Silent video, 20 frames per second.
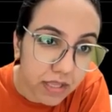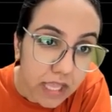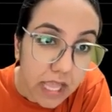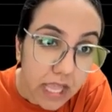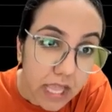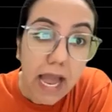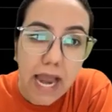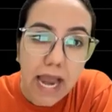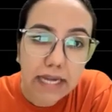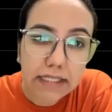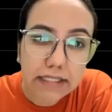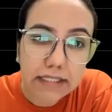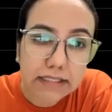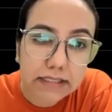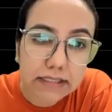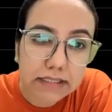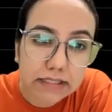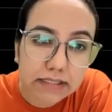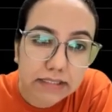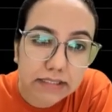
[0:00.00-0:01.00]
and
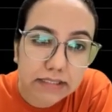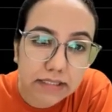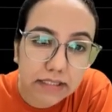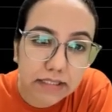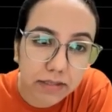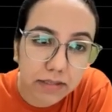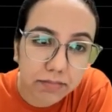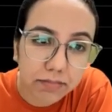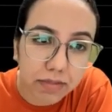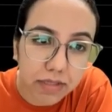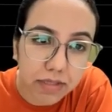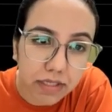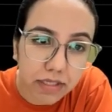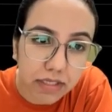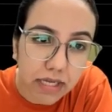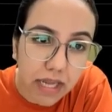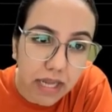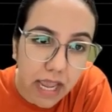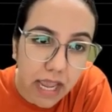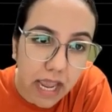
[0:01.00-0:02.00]
this is limit
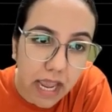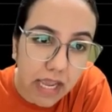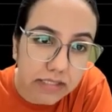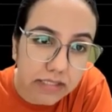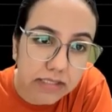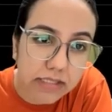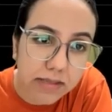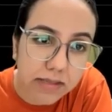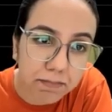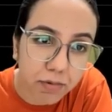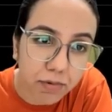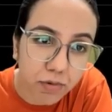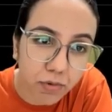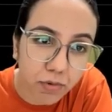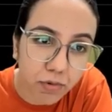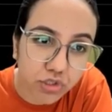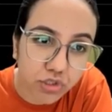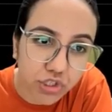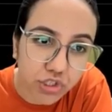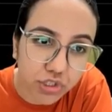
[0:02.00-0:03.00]
x is
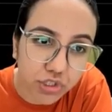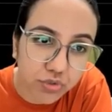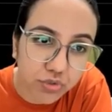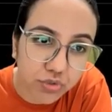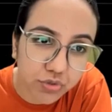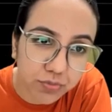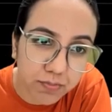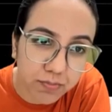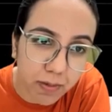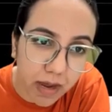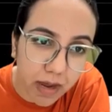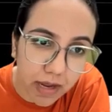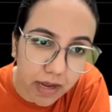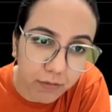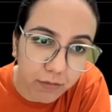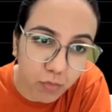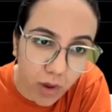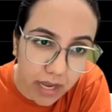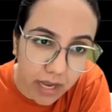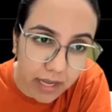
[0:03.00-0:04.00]
approaching to pi
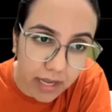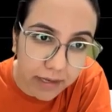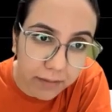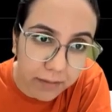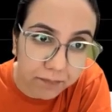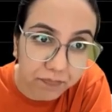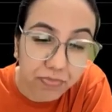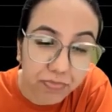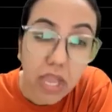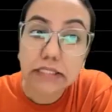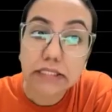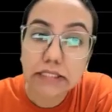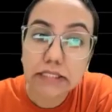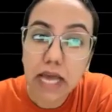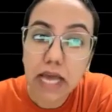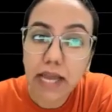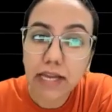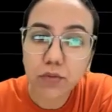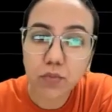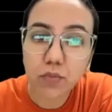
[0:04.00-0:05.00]
y
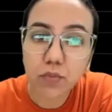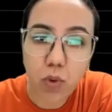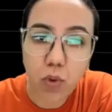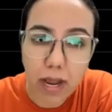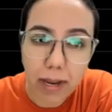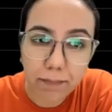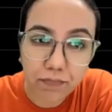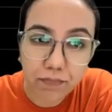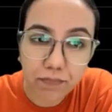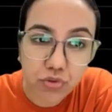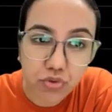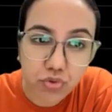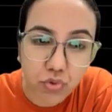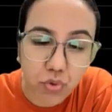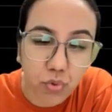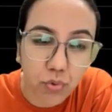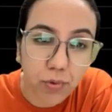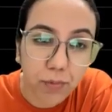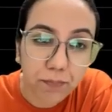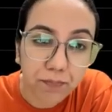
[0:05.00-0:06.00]
sine y.
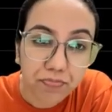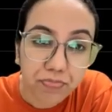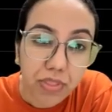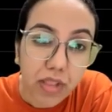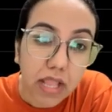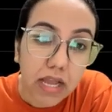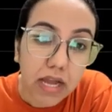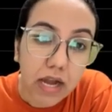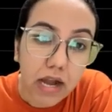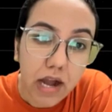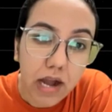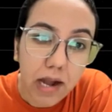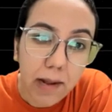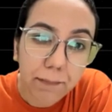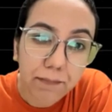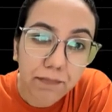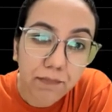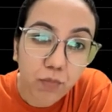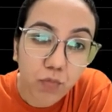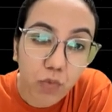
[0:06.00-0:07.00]
So
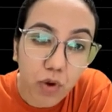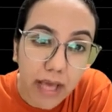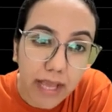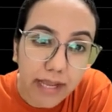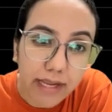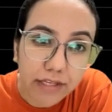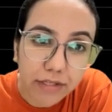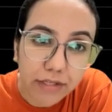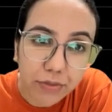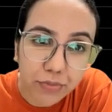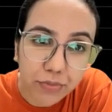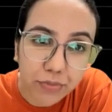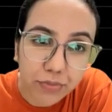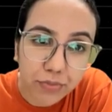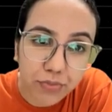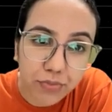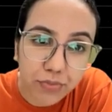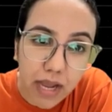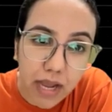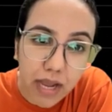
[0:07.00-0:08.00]
what I can do,
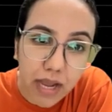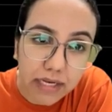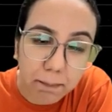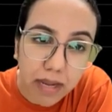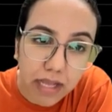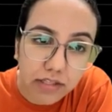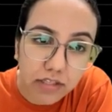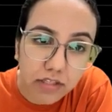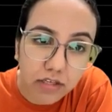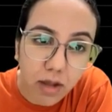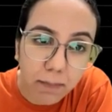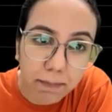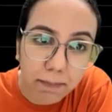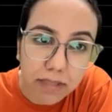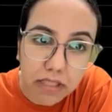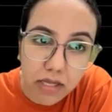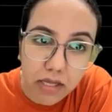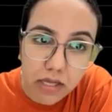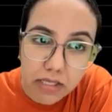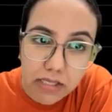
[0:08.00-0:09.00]
I can apply the
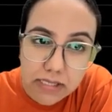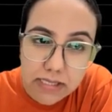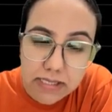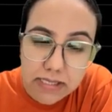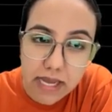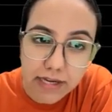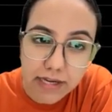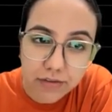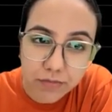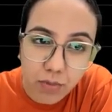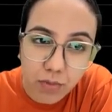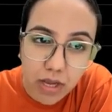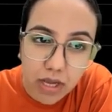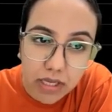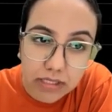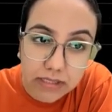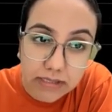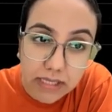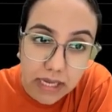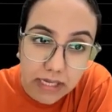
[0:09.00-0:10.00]
L'Hopital.
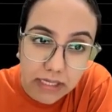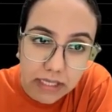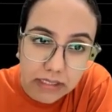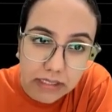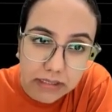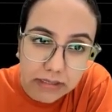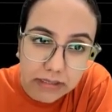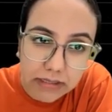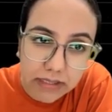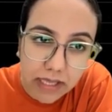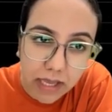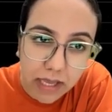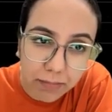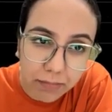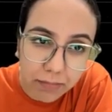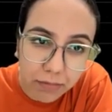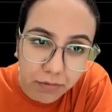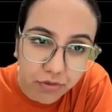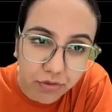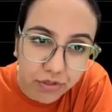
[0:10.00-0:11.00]
Sine x can be
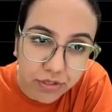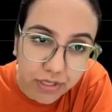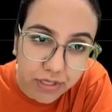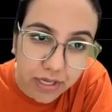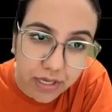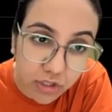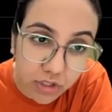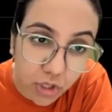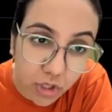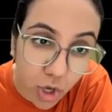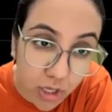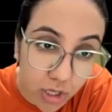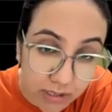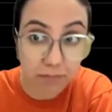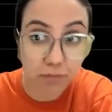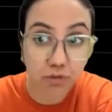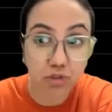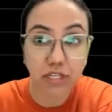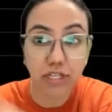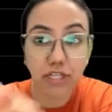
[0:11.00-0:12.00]
written as cos x. I'm
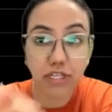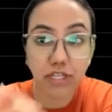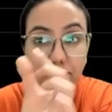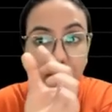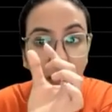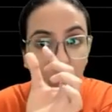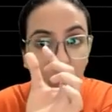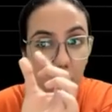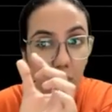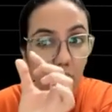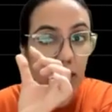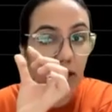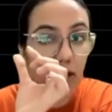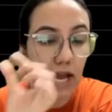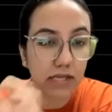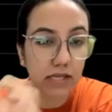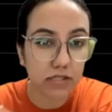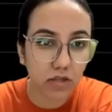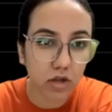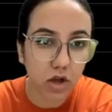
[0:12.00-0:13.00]
treating my y
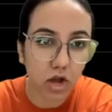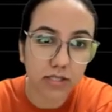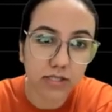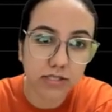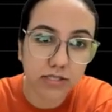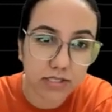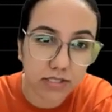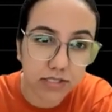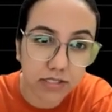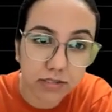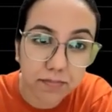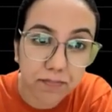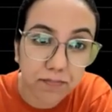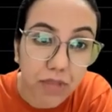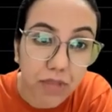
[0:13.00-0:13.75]
as a constant.